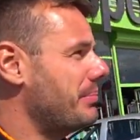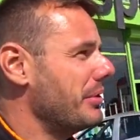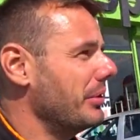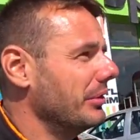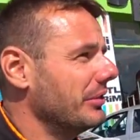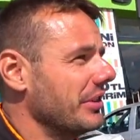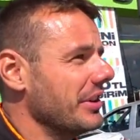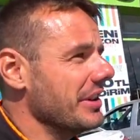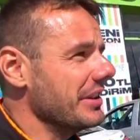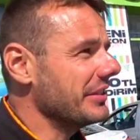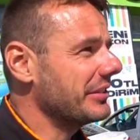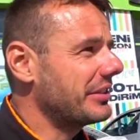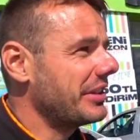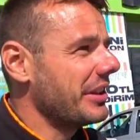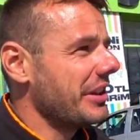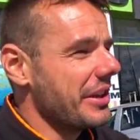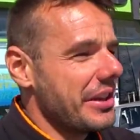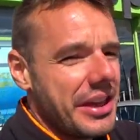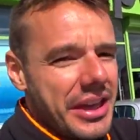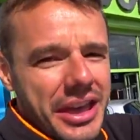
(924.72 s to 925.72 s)
buildings,
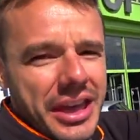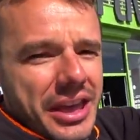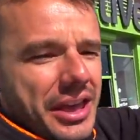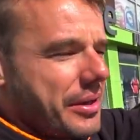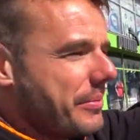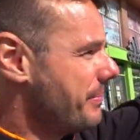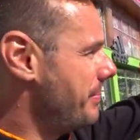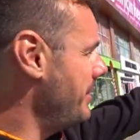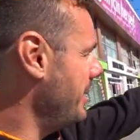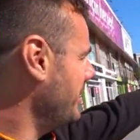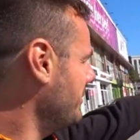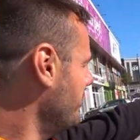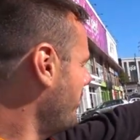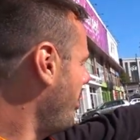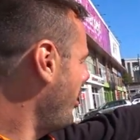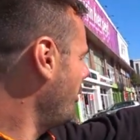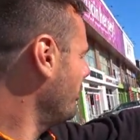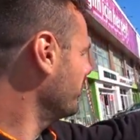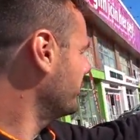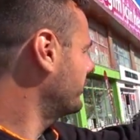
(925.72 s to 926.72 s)
big
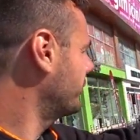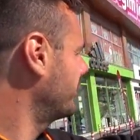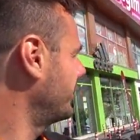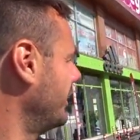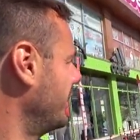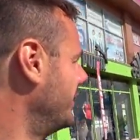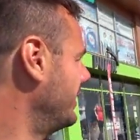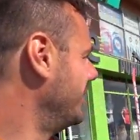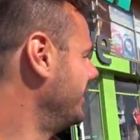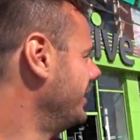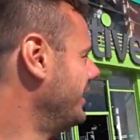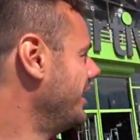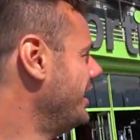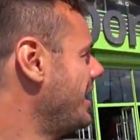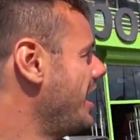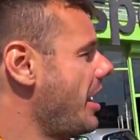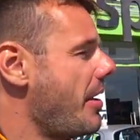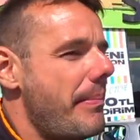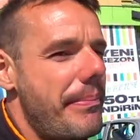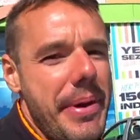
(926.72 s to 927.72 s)
mosques,
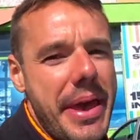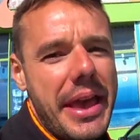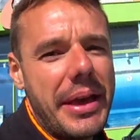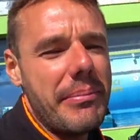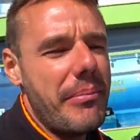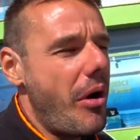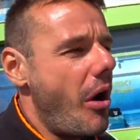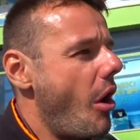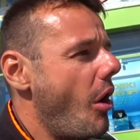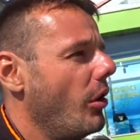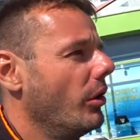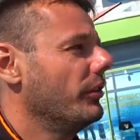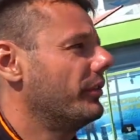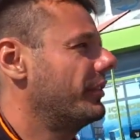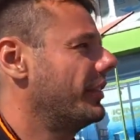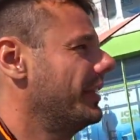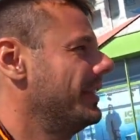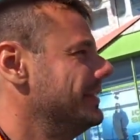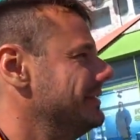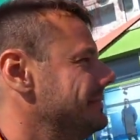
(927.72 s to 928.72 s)
big malls.